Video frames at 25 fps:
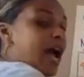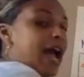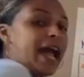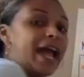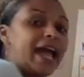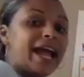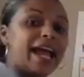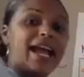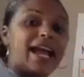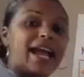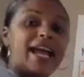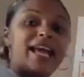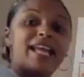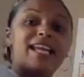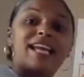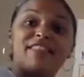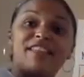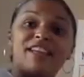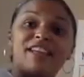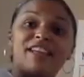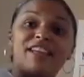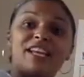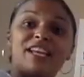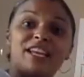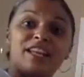And I
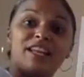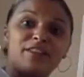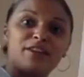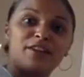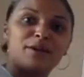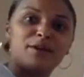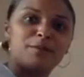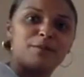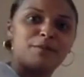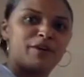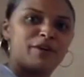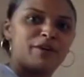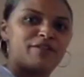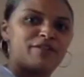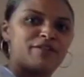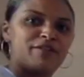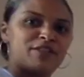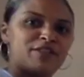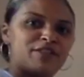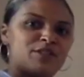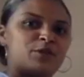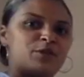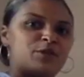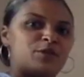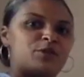think another important
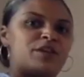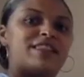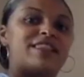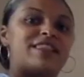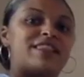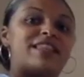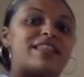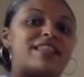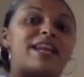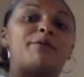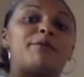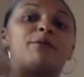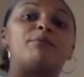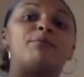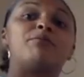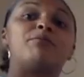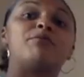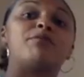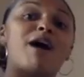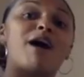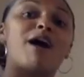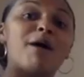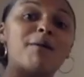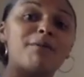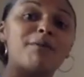physical trait that I would
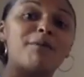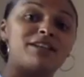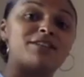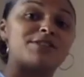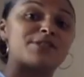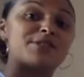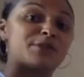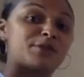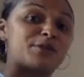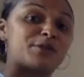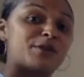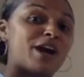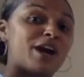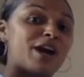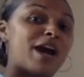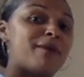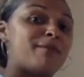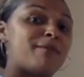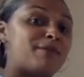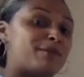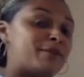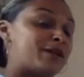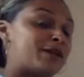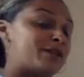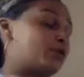probably describe in
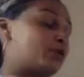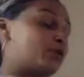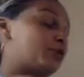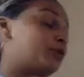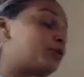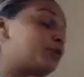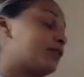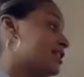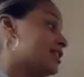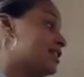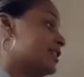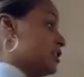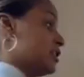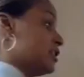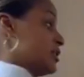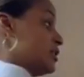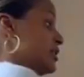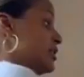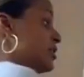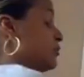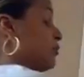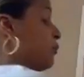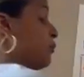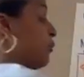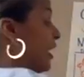my story is that she has
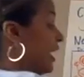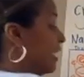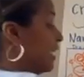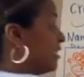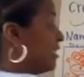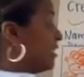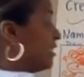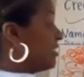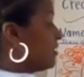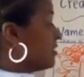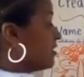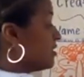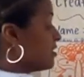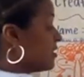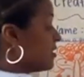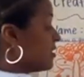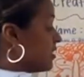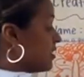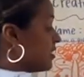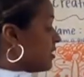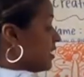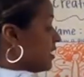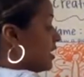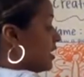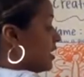wings.
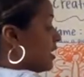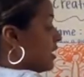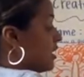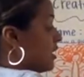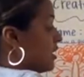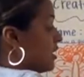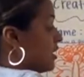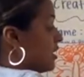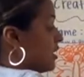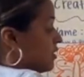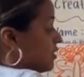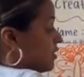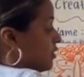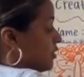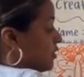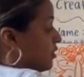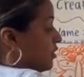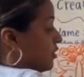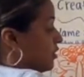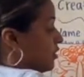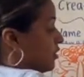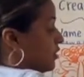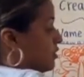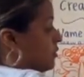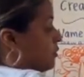So
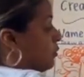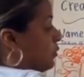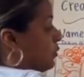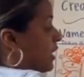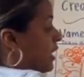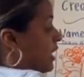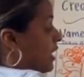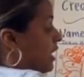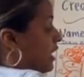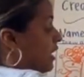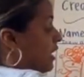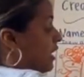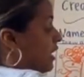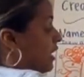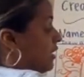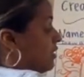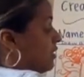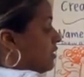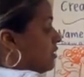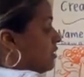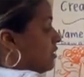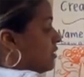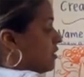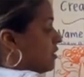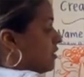there's
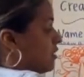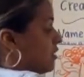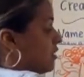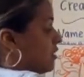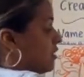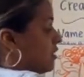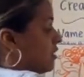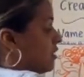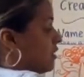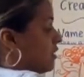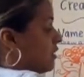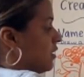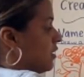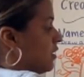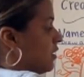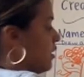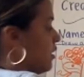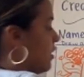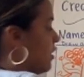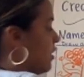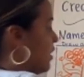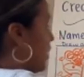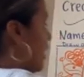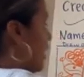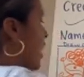wings.
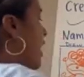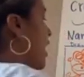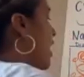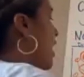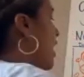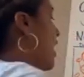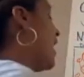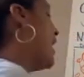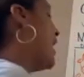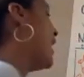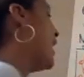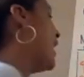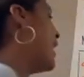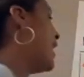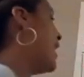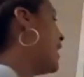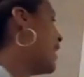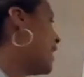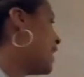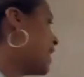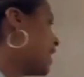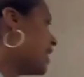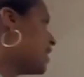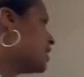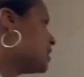
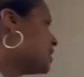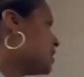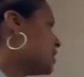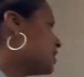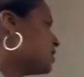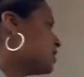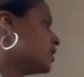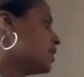And